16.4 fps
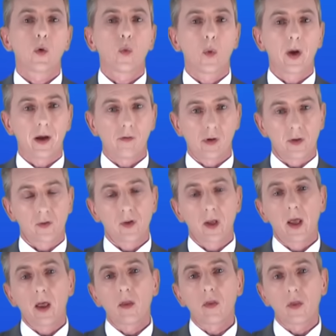whereas
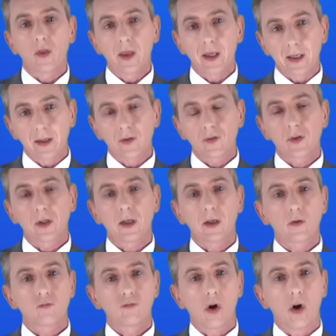this
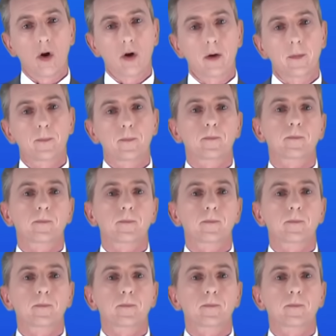is wrong.